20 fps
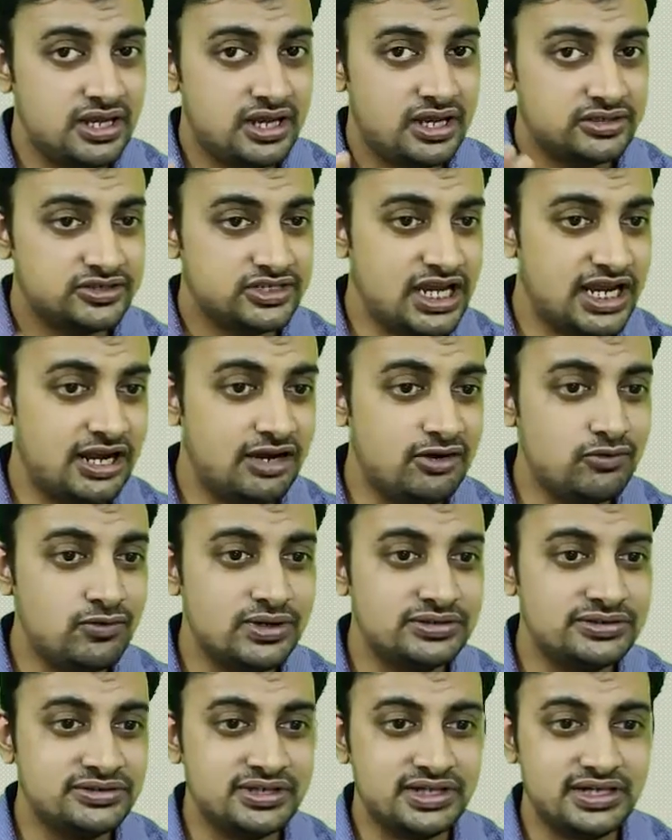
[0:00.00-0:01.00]
Second
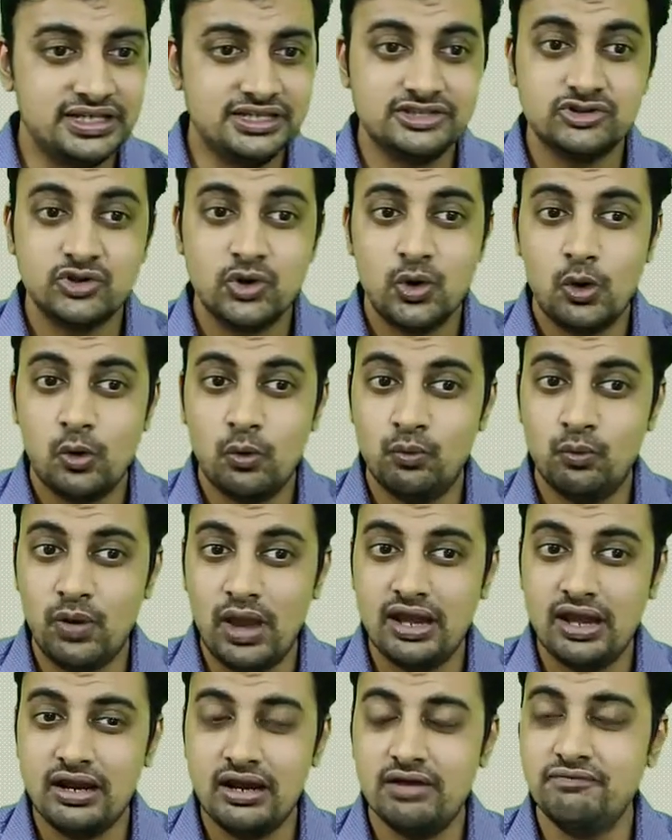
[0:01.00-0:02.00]
question is,
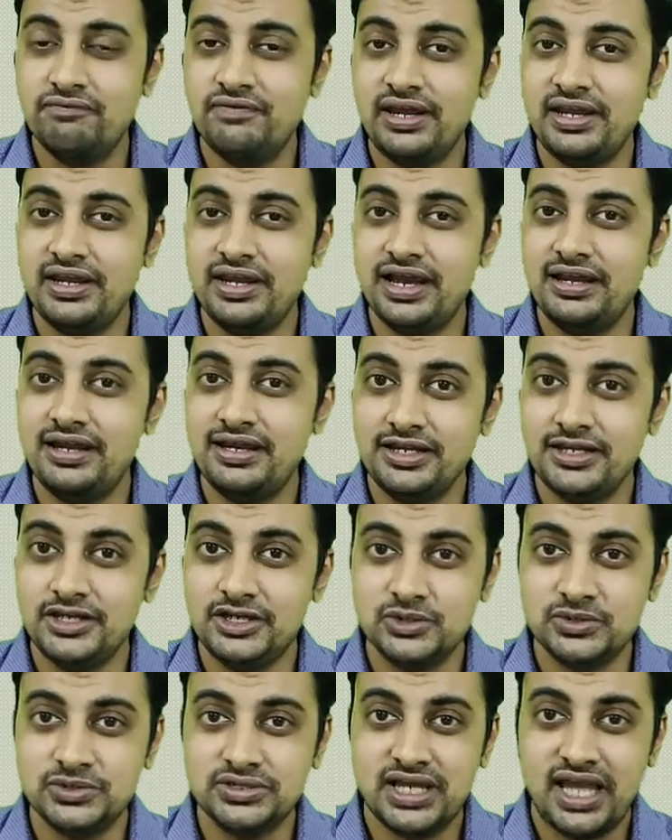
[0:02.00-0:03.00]
where we can
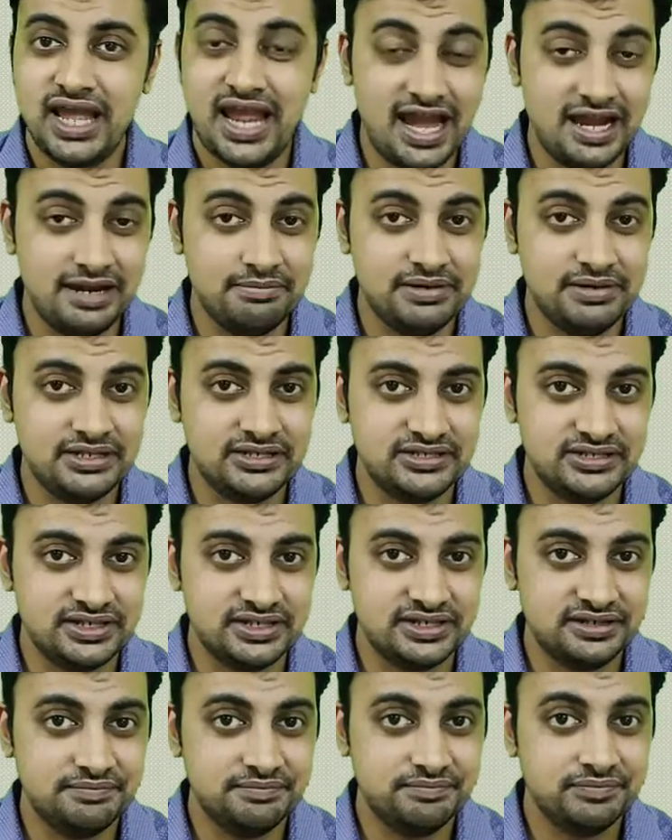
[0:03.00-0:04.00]
use admixture?